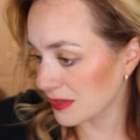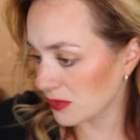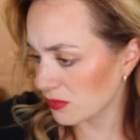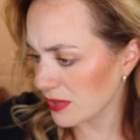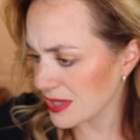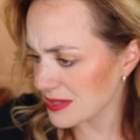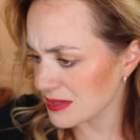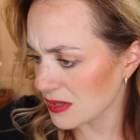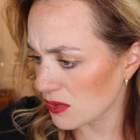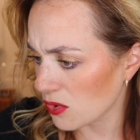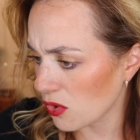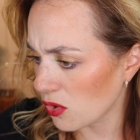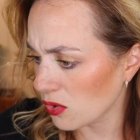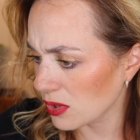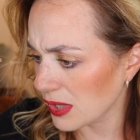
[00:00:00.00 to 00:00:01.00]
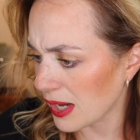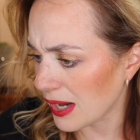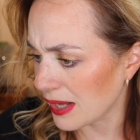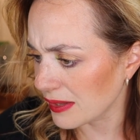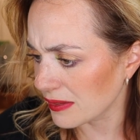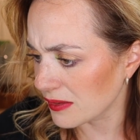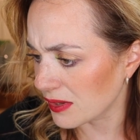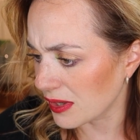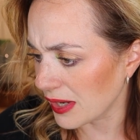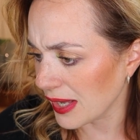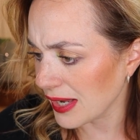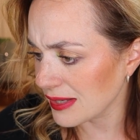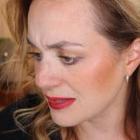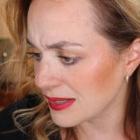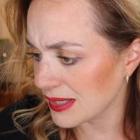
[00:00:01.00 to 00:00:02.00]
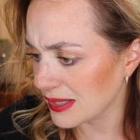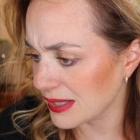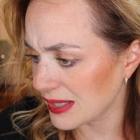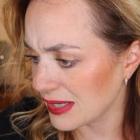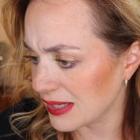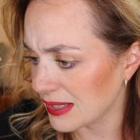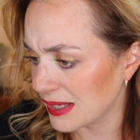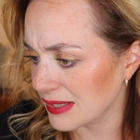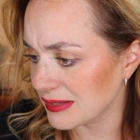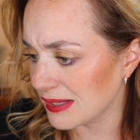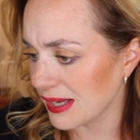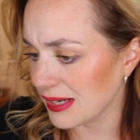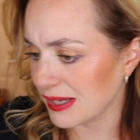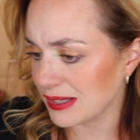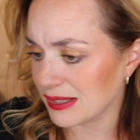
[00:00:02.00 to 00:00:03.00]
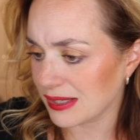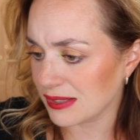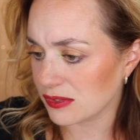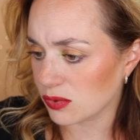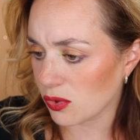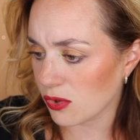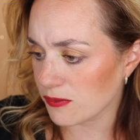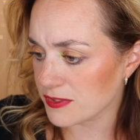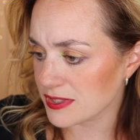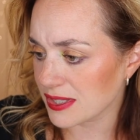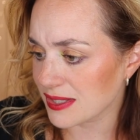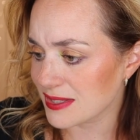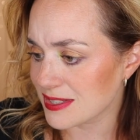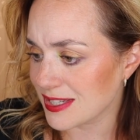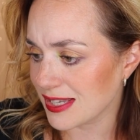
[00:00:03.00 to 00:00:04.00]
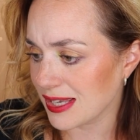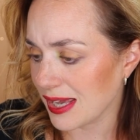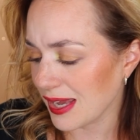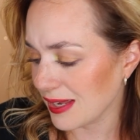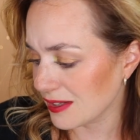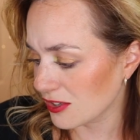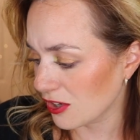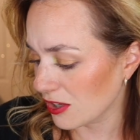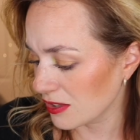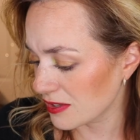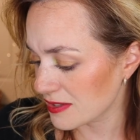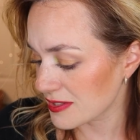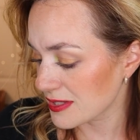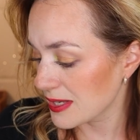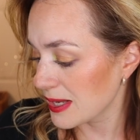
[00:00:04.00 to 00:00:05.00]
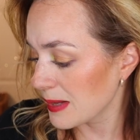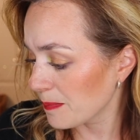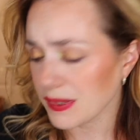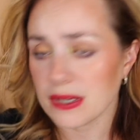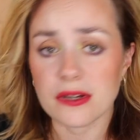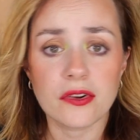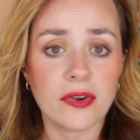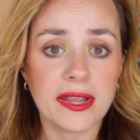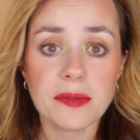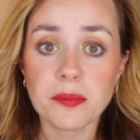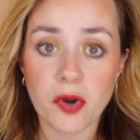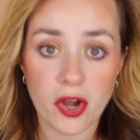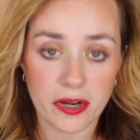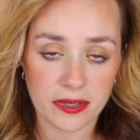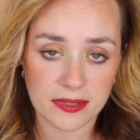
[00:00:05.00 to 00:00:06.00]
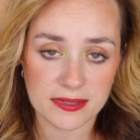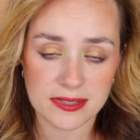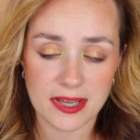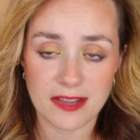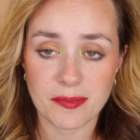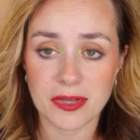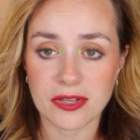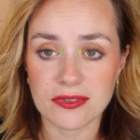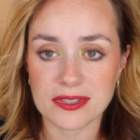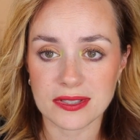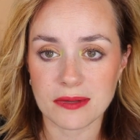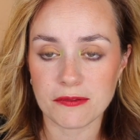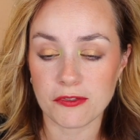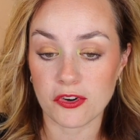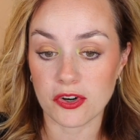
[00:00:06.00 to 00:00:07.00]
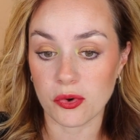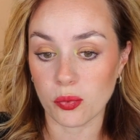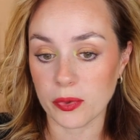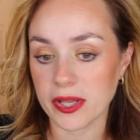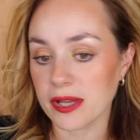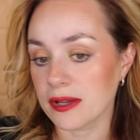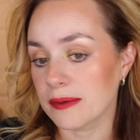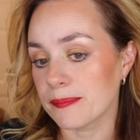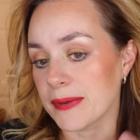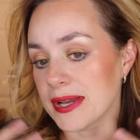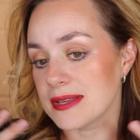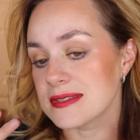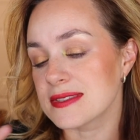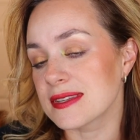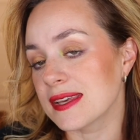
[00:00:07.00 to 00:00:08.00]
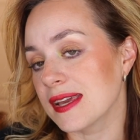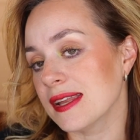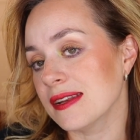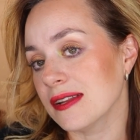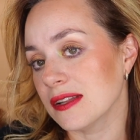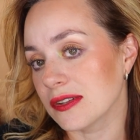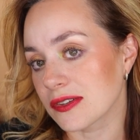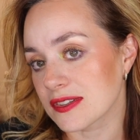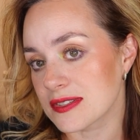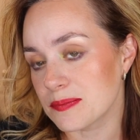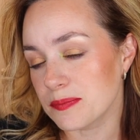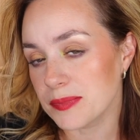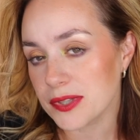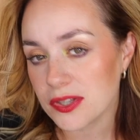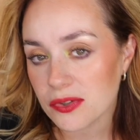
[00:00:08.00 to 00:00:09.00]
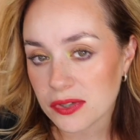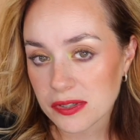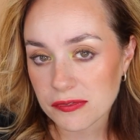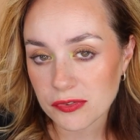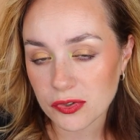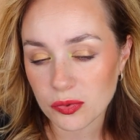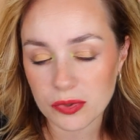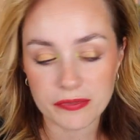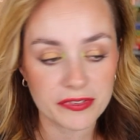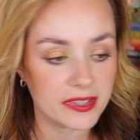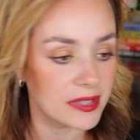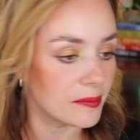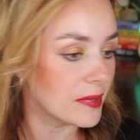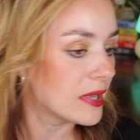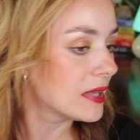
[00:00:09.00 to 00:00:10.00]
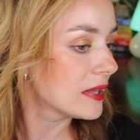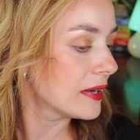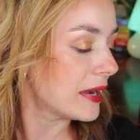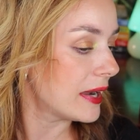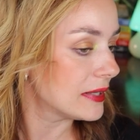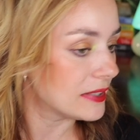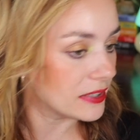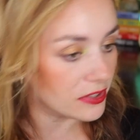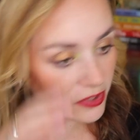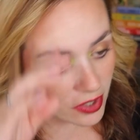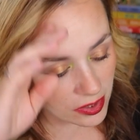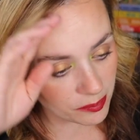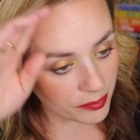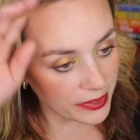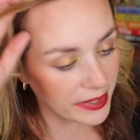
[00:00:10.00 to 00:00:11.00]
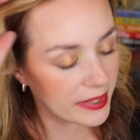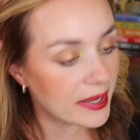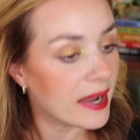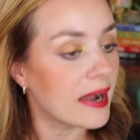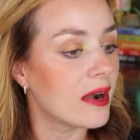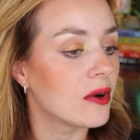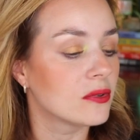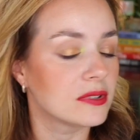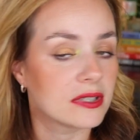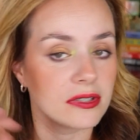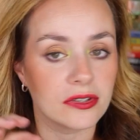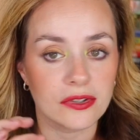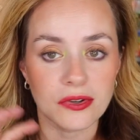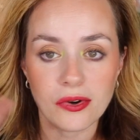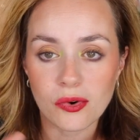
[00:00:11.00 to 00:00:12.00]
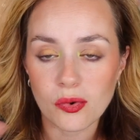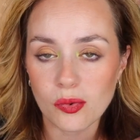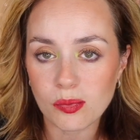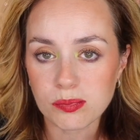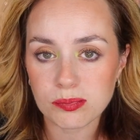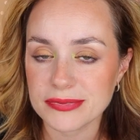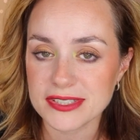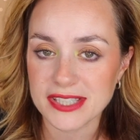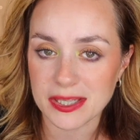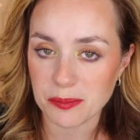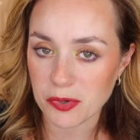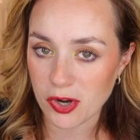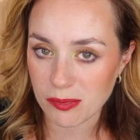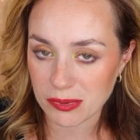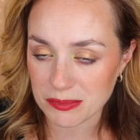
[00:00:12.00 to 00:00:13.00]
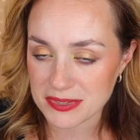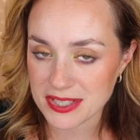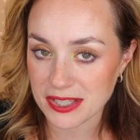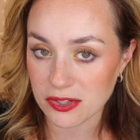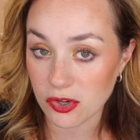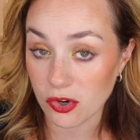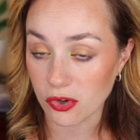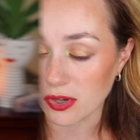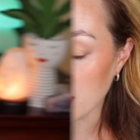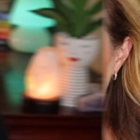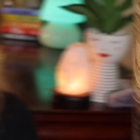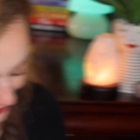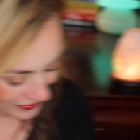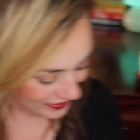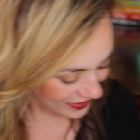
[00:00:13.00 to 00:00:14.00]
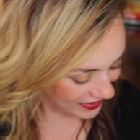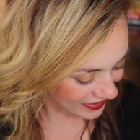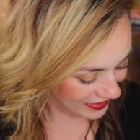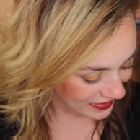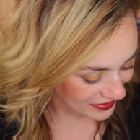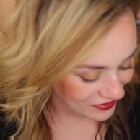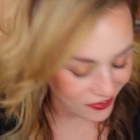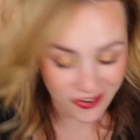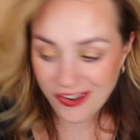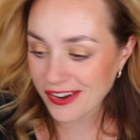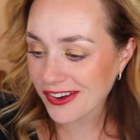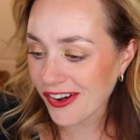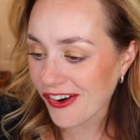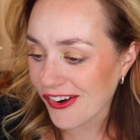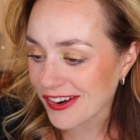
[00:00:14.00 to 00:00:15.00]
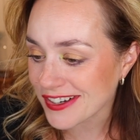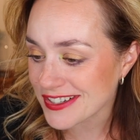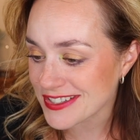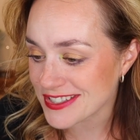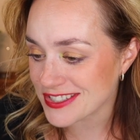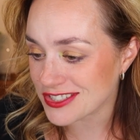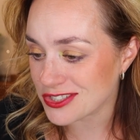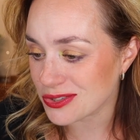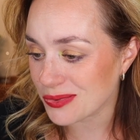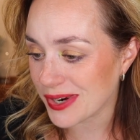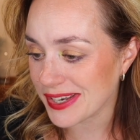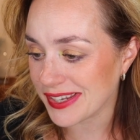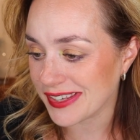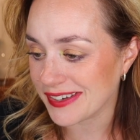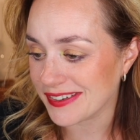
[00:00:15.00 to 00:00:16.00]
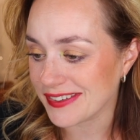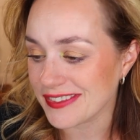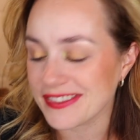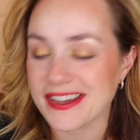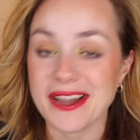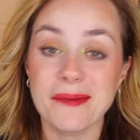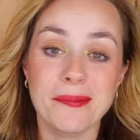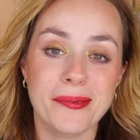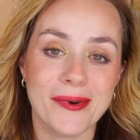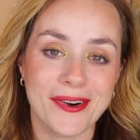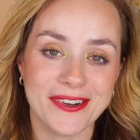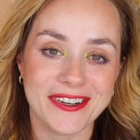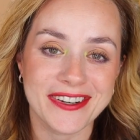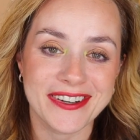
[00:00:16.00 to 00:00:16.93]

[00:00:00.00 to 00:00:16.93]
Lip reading: the rest are all under $18.99, $10.99, $12.60, $8. Great products. I've been using them for a week. My skin looks beautiful with them. I did not break out, no skin problems at all. Okay, on August 20th, I bought